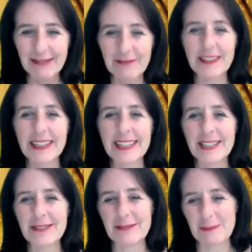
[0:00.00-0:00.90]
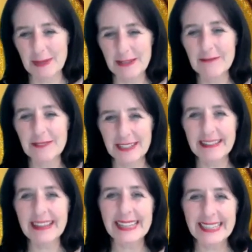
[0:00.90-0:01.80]
the feelings should be of the
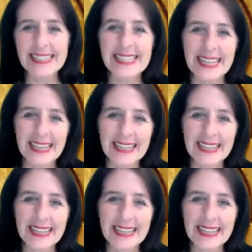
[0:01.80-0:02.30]
clients. Yeah.